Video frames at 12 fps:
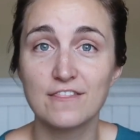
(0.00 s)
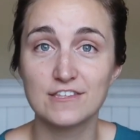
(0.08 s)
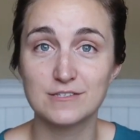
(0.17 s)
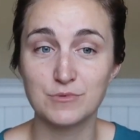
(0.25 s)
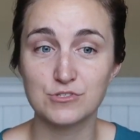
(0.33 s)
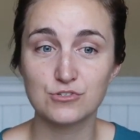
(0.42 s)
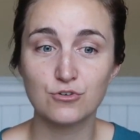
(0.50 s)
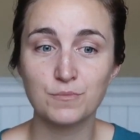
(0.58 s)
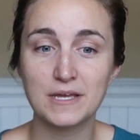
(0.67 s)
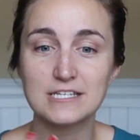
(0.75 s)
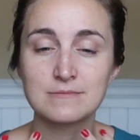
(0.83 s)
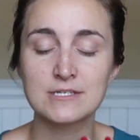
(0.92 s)
This musical
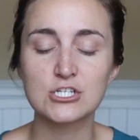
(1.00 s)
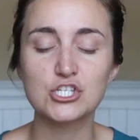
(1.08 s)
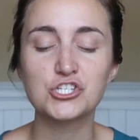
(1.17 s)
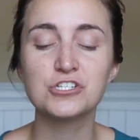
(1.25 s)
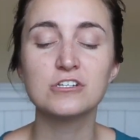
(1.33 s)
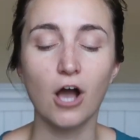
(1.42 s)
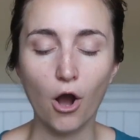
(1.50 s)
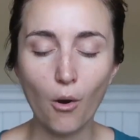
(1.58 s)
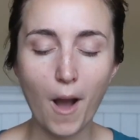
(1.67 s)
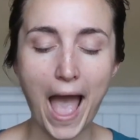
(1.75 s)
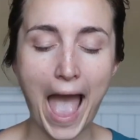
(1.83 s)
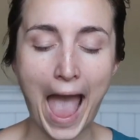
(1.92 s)
makes me
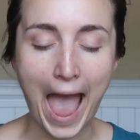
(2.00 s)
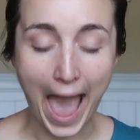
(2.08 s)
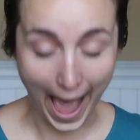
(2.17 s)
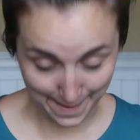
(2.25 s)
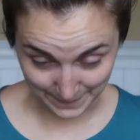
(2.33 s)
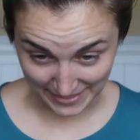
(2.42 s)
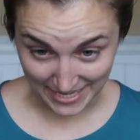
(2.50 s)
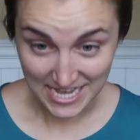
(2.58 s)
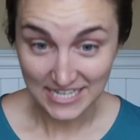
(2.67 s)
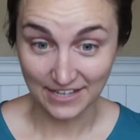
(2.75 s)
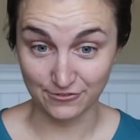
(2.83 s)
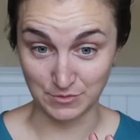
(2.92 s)
so happy,
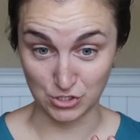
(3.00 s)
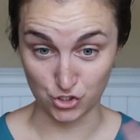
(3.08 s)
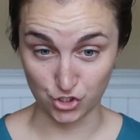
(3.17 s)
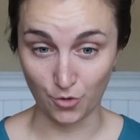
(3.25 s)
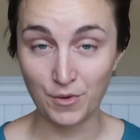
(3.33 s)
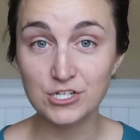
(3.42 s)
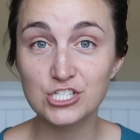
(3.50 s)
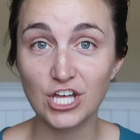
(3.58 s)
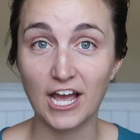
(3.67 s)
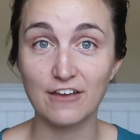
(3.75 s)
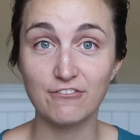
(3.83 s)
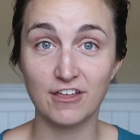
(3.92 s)
gives me so much
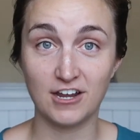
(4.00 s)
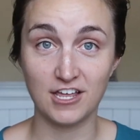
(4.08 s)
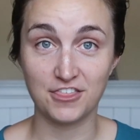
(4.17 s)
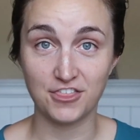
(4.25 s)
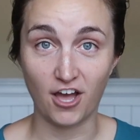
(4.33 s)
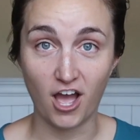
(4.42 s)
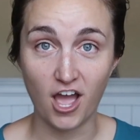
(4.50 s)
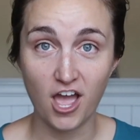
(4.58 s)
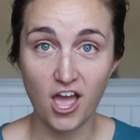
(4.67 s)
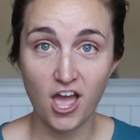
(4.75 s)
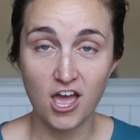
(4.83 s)
life, and I thought